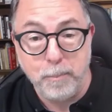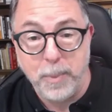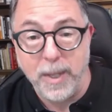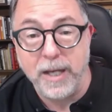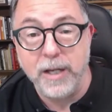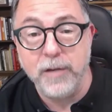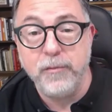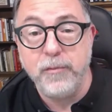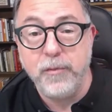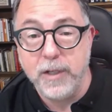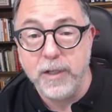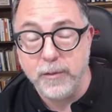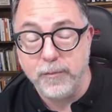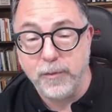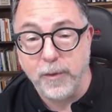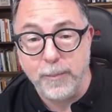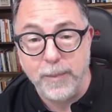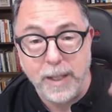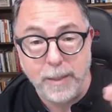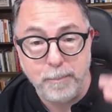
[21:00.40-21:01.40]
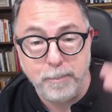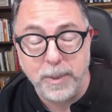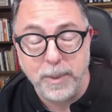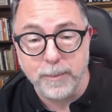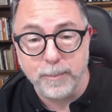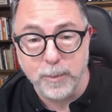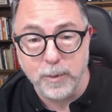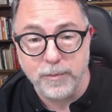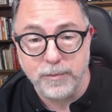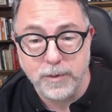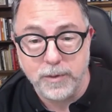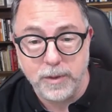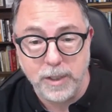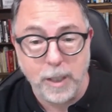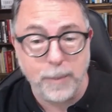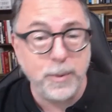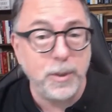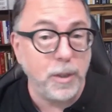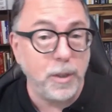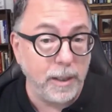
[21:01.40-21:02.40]
benefited from that big move to the
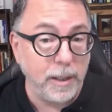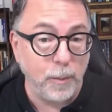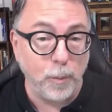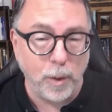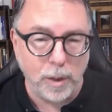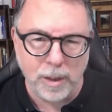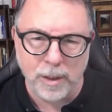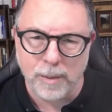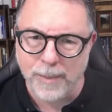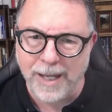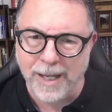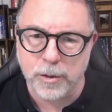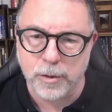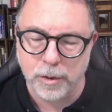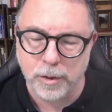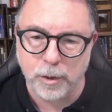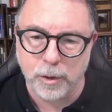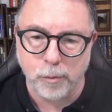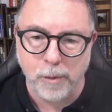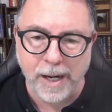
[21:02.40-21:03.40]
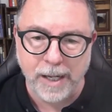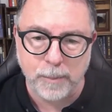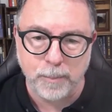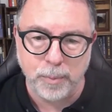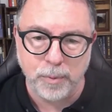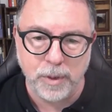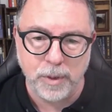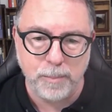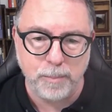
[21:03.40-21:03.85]
upside. And one of them actually cracked pretty